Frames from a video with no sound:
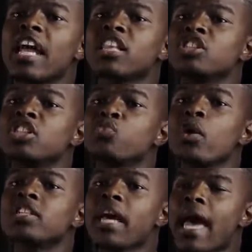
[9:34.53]
like the
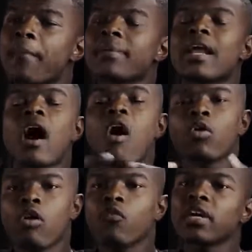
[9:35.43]
situation happened
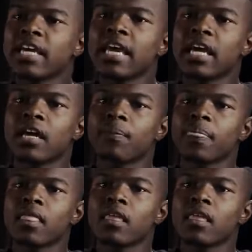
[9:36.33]
all over again?